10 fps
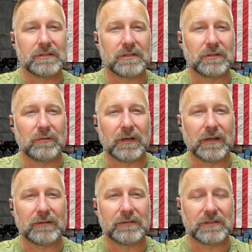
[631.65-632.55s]
to
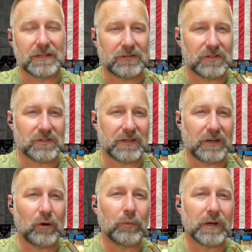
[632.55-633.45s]
uh, to get this thing to
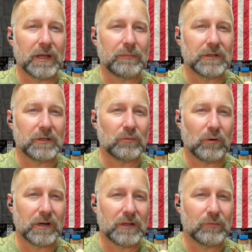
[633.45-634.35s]
open up and do
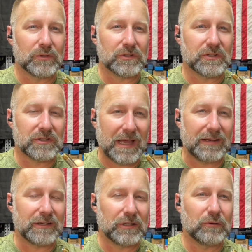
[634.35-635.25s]
what it was
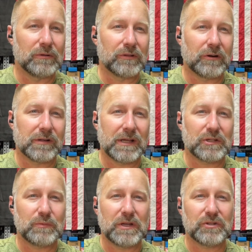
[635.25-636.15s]
designed to do in 38
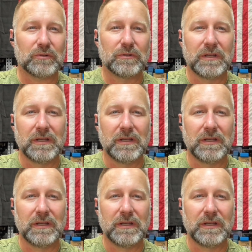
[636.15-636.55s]
special.